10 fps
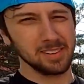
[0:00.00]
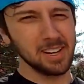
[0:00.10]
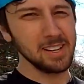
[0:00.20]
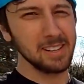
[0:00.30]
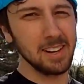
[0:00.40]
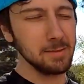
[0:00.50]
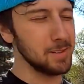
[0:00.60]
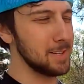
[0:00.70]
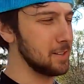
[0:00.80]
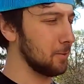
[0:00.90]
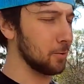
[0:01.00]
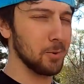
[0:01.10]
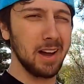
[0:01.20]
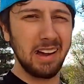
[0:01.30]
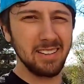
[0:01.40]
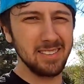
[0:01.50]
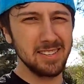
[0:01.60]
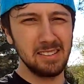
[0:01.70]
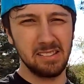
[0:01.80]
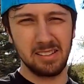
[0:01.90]
anytime you're dealing with
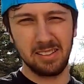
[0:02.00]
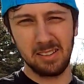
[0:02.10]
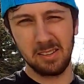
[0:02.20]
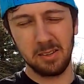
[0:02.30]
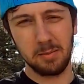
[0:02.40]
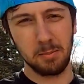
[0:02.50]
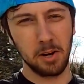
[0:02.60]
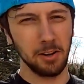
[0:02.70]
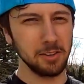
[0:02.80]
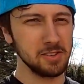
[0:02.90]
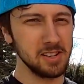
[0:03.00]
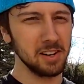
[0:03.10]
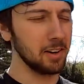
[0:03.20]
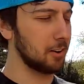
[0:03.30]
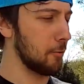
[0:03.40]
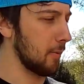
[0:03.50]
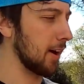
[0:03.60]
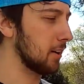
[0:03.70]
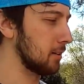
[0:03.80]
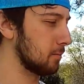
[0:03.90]
waxes, polishing, and
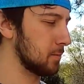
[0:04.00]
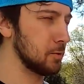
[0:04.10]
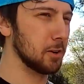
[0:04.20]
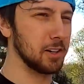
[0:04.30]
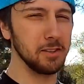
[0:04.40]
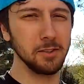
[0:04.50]
compounding, you want to